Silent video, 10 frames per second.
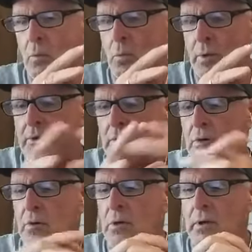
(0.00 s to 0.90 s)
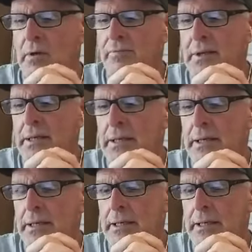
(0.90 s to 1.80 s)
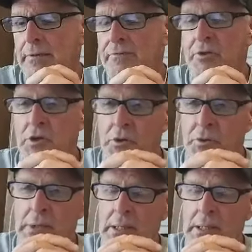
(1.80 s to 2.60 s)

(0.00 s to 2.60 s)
window of eating food,